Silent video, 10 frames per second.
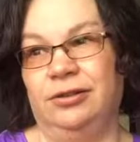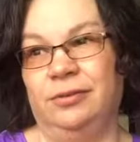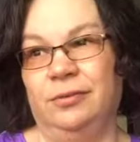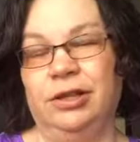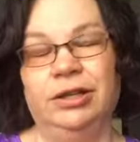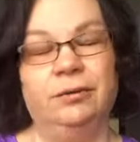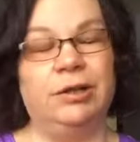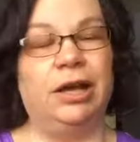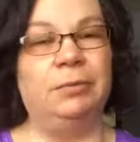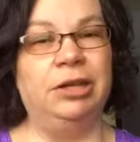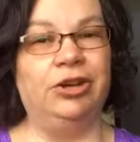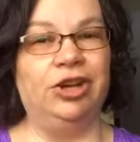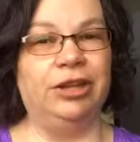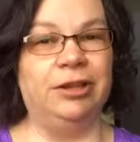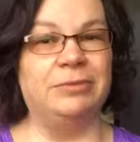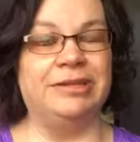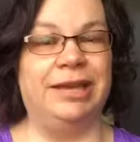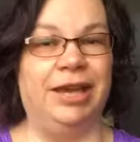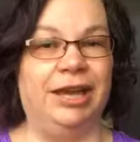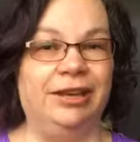really what I'm hearing them
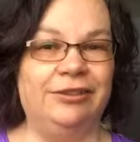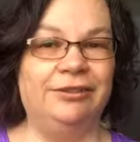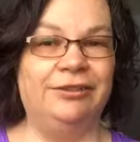say,